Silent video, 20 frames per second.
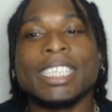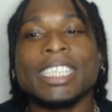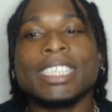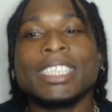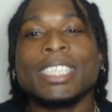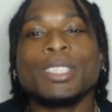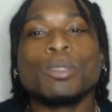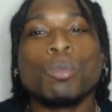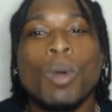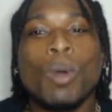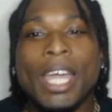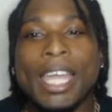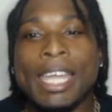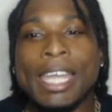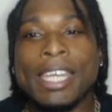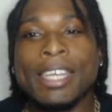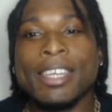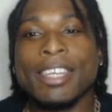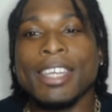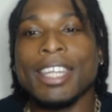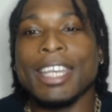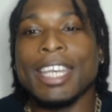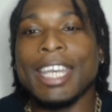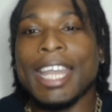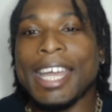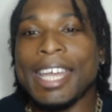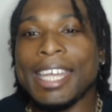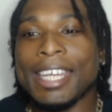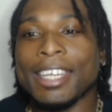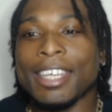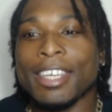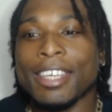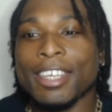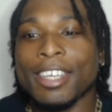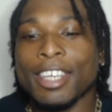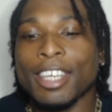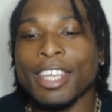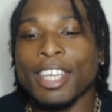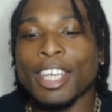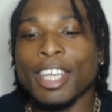This is why, like,
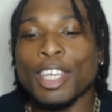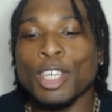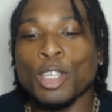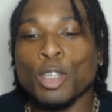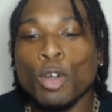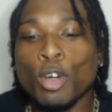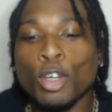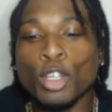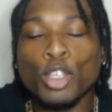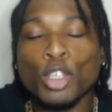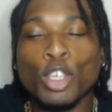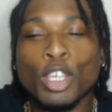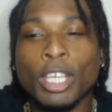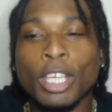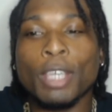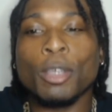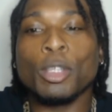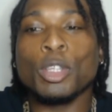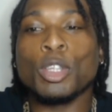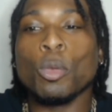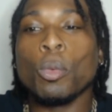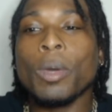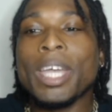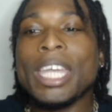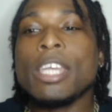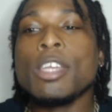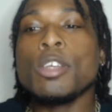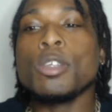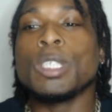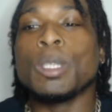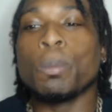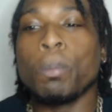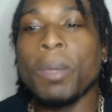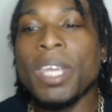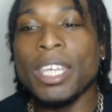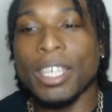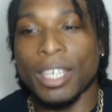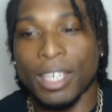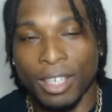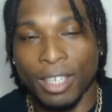the way you
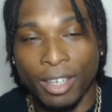speak,